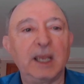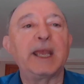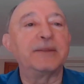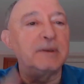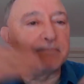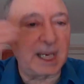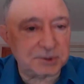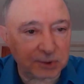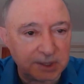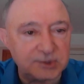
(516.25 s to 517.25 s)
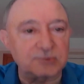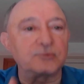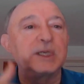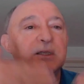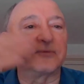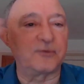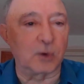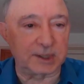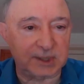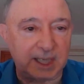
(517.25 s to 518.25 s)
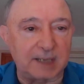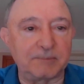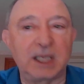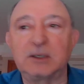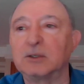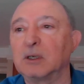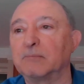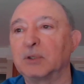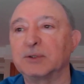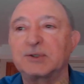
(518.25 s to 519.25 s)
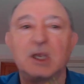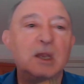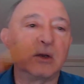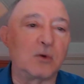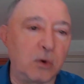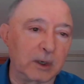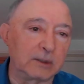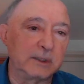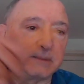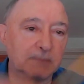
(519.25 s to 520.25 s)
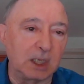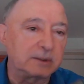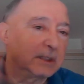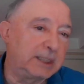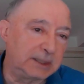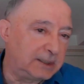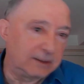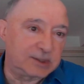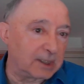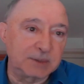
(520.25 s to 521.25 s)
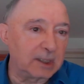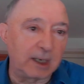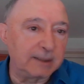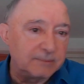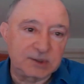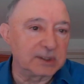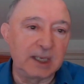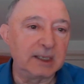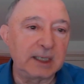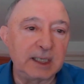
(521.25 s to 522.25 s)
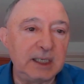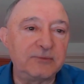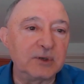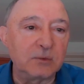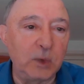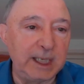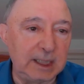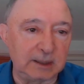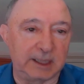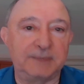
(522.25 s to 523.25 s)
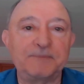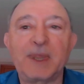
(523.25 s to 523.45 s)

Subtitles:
And the metrics reinforce that. Make your numbers quarterly, monthly, sometimes even weekly.